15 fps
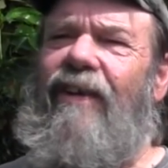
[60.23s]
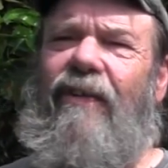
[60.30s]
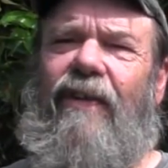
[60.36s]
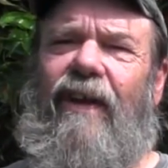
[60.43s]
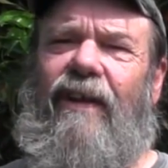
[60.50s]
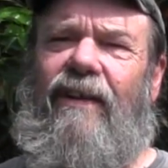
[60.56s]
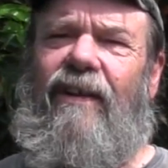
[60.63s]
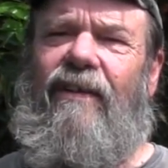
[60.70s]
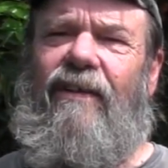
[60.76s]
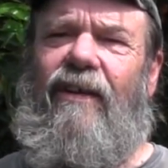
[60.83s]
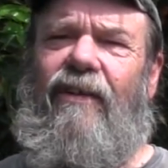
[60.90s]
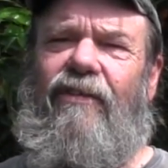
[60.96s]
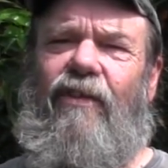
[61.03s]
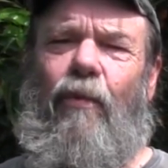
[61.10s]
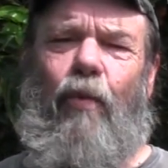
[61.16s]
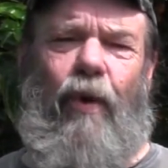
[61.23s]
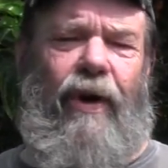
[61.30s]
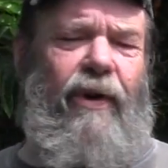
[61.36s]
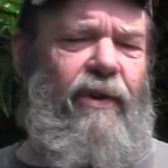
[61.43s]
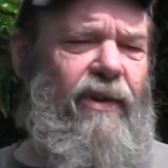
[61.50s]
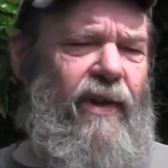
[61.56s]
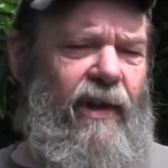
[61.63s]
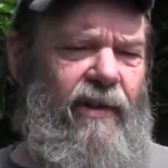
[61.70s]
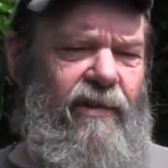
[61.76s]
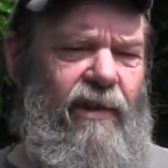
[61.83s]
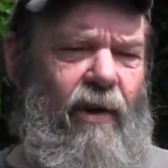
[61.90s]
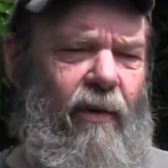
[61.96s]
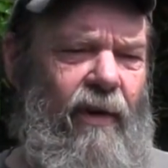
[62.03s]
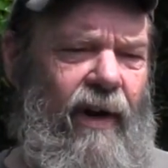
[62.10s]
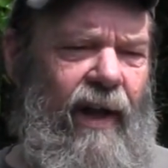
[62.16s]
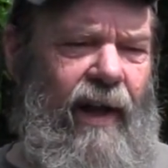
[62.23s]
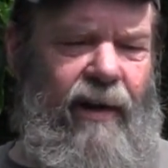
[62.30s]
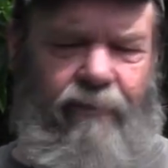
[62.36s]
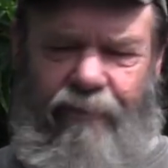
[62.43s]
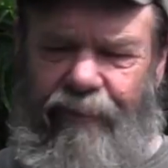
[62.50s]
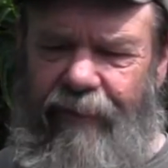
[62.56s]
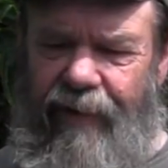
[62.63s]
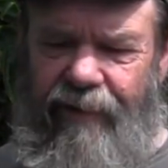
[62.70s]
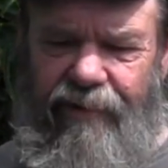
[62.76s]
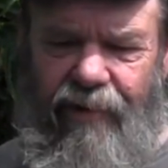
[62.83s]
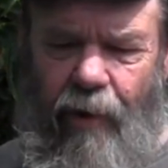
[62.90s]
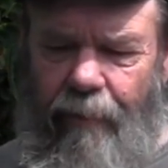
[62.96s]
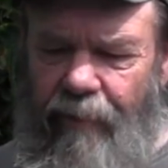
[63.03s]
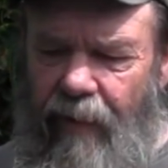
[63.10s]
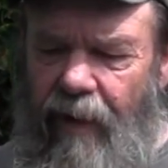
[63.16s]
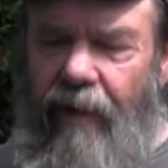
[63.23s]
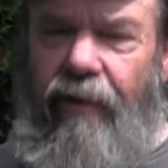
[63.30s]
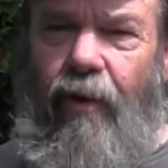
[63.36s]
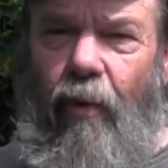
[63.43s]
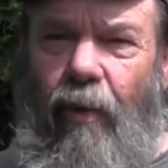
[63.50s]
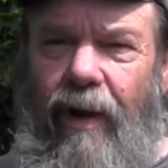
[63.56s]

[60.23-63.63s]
I think, that there's some weird things going on. And so the